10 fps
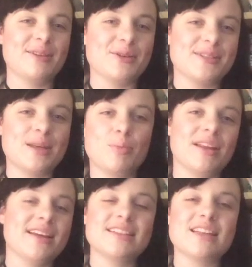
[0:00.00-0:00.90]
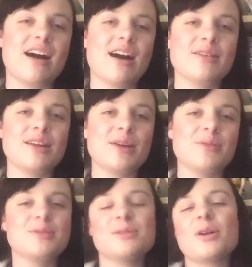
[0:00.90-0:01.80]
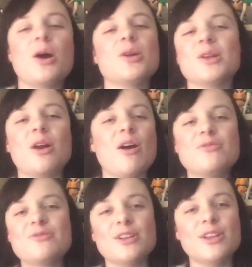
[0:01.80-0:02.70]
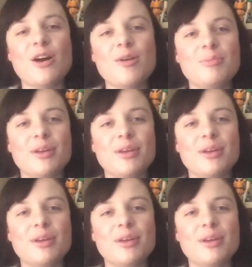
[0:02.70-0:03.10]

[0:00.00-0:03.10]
or siblings are, you know, we're sort of on and off a lot.